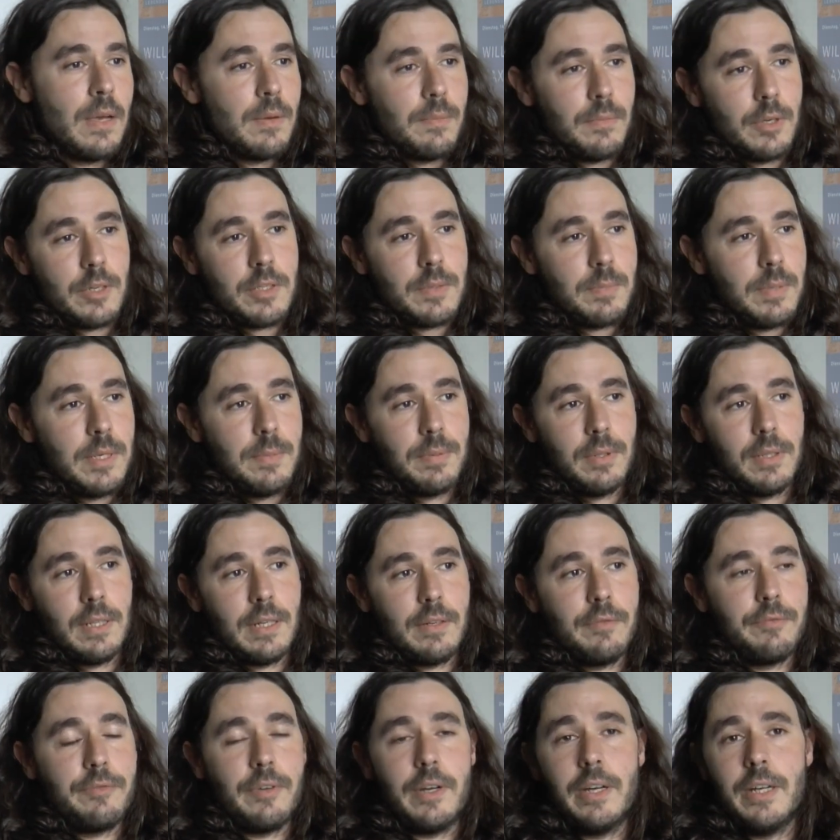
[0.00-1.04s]
Most people
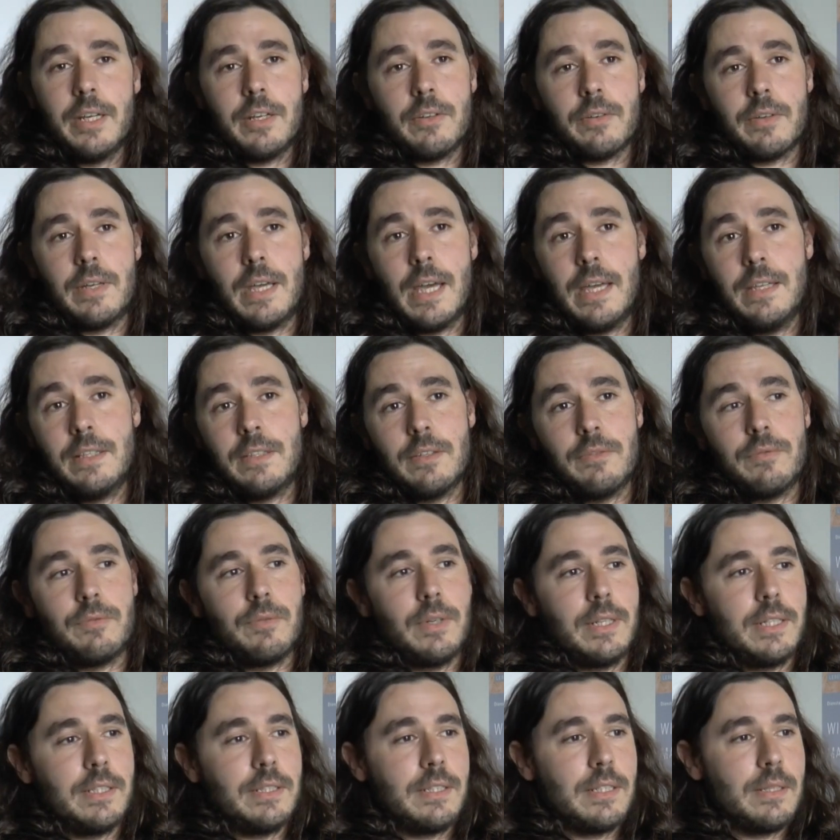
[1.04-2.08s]
are very creative
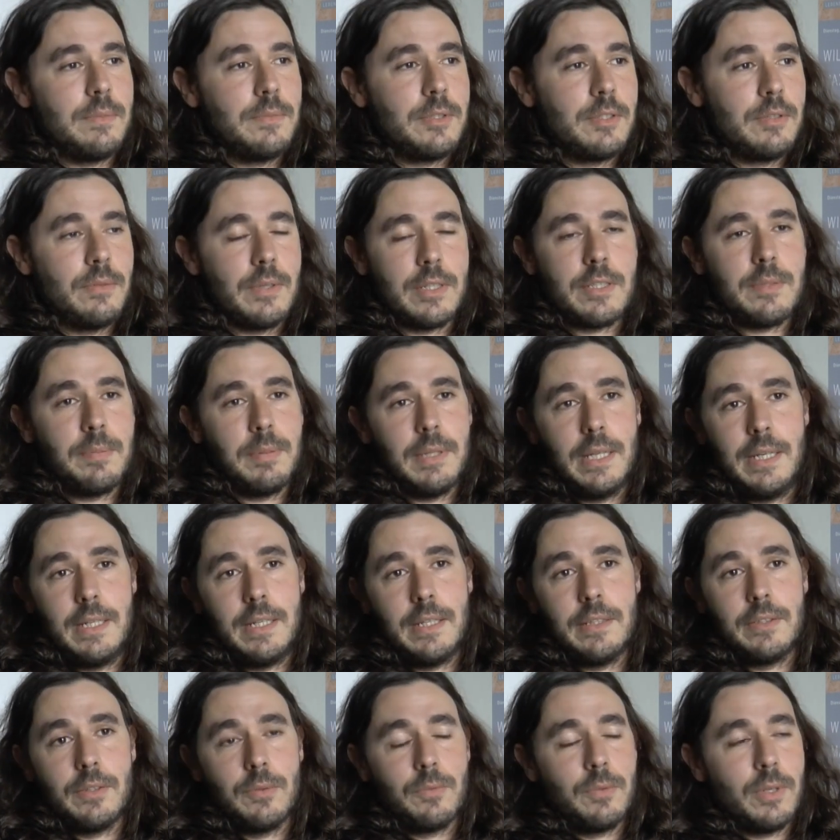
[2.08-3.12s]
when it comes to
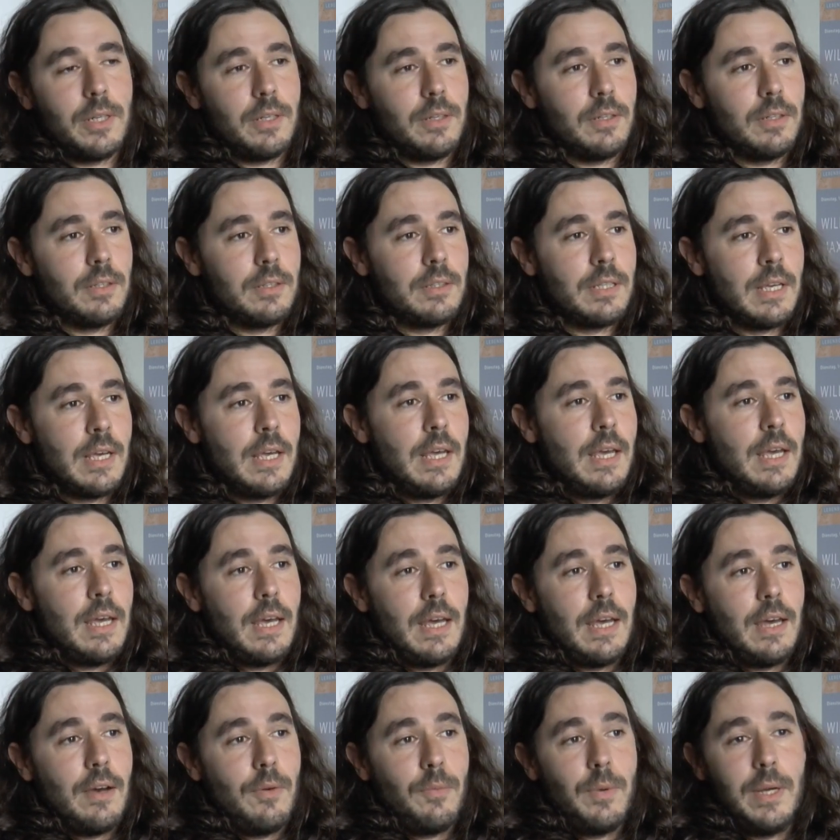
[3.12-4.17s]
explaining the world,
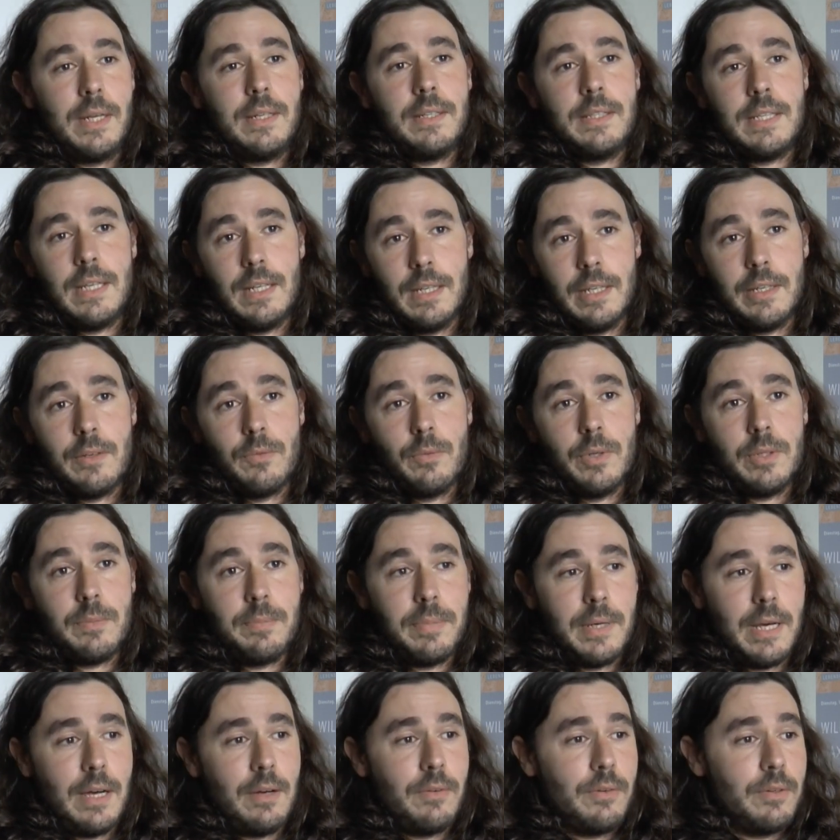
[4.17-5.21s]
when dealing with
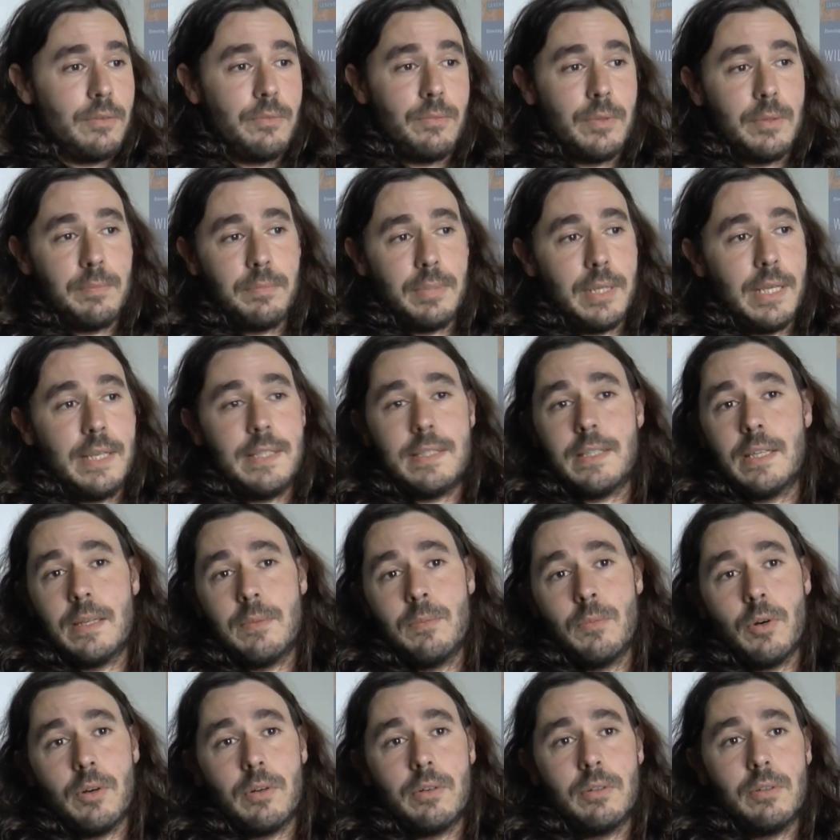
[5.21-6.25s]
power and when
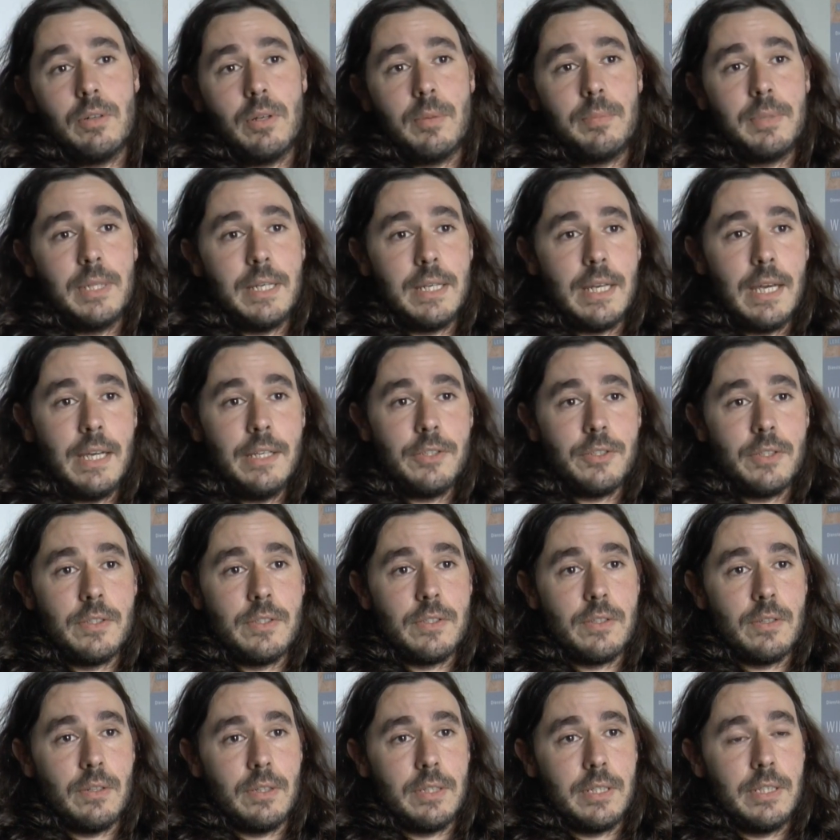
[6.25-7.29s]
placing moral
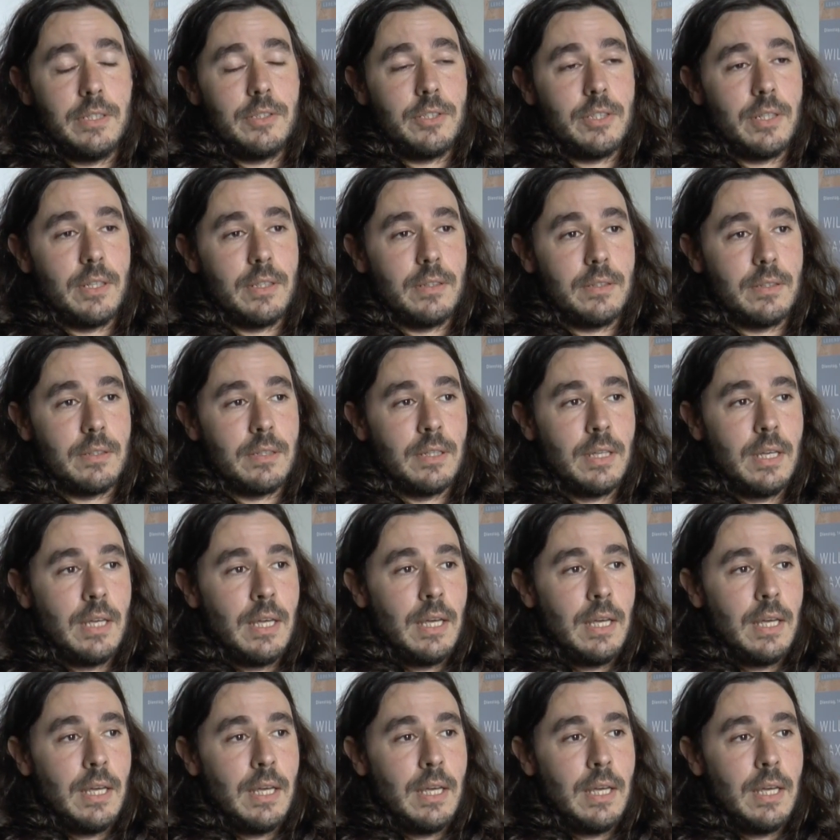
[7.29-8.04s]
obligations on each other.